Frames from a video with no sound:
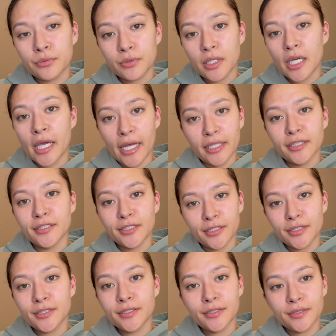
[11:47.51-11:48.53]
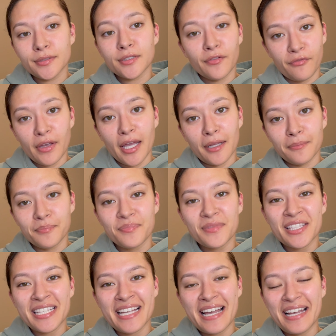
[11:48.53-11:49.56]
hits the fan.
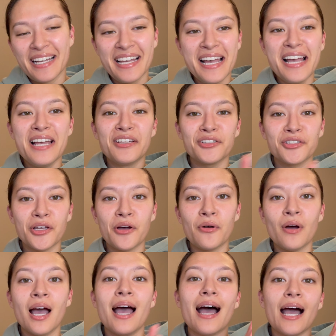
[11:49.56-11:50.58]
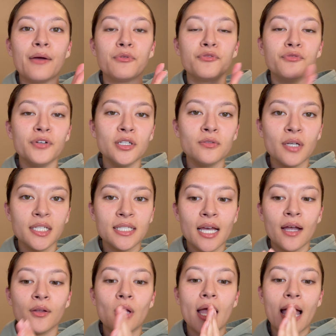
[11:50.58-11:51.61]
So I would first write
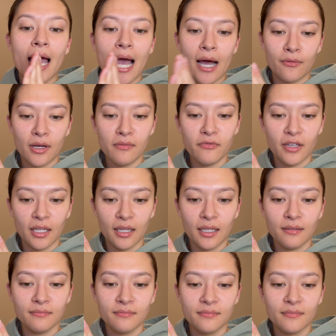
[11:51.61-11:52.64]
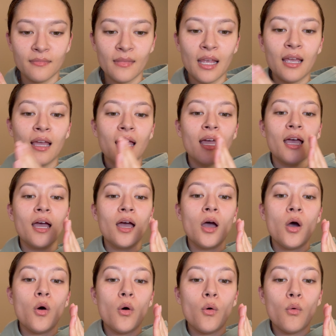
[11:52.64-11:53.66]
down how I'm feeling,
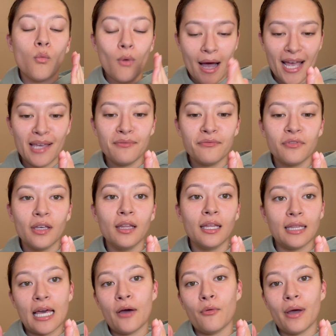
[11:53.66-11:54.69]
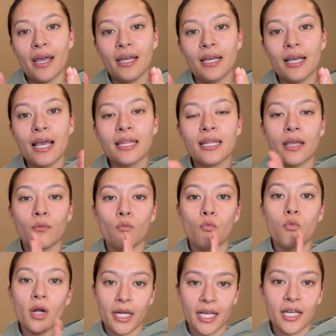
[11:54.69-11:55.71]
why I'm feeling that way, and then
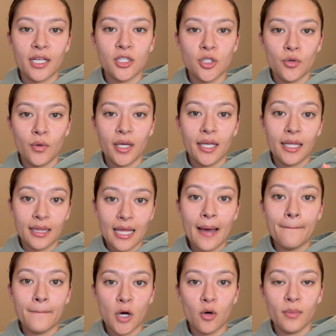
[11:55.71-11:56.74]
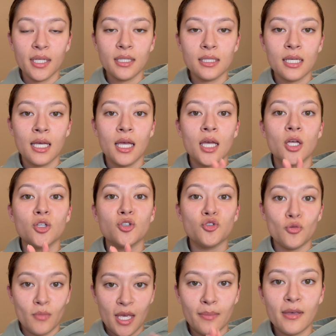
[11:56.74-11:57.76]
what I can do in that moment to
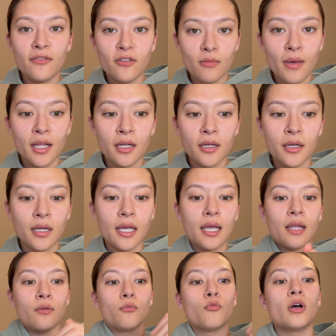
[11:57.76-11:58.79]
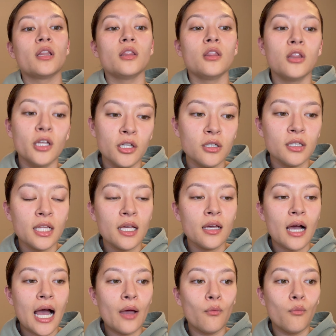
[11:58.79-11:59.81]
make me feel better, and what literally
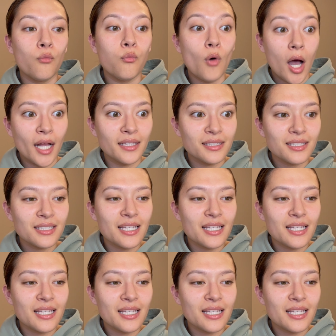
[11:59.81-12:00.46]
I want to